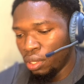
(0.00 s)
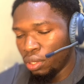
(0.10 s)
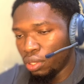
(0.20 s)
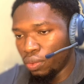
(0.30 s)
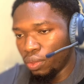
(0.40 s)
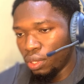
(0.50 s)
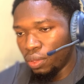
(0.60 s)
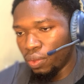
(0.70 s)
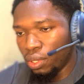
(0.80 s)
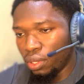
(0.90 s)
So we
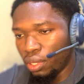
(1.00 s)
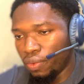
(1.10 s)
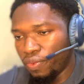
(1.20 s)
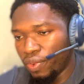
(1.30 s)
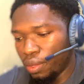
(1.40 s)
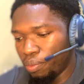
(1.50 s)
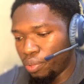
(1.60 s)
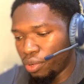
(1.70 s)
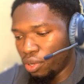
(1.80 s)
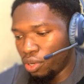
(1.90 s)
want to define
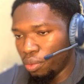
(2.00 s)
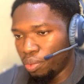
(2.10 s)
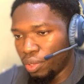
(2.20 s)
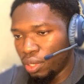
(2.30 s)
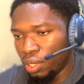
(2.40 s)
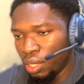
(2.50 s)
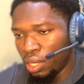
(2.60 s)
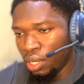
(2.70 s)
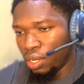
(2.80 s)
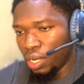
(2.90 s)
props,
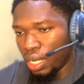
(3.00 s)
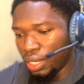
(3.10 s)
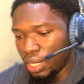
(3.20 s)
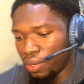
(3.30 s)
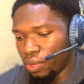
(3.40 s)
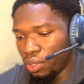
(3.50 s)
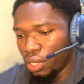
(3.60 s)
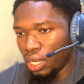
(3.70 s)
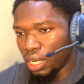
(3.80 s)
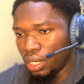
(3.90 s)
right? I want to
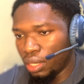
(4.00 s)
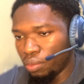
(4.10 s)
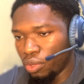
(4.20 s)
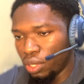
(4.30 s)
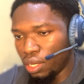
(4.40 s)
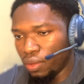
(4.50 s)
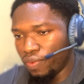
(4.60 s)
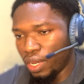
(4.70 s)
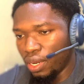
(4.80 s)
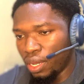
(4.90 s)
get model
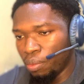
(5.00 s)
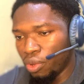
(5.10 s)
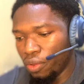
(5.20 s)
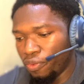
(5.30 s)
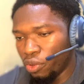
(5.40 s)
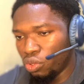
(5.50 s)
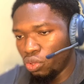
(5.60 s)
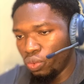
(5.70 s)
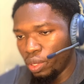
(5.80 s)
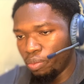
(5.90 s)
value. I'm going for
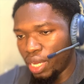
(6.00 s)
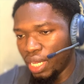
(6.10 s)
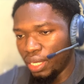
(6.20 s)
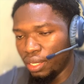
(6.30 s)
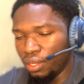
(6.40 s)
two-way binding.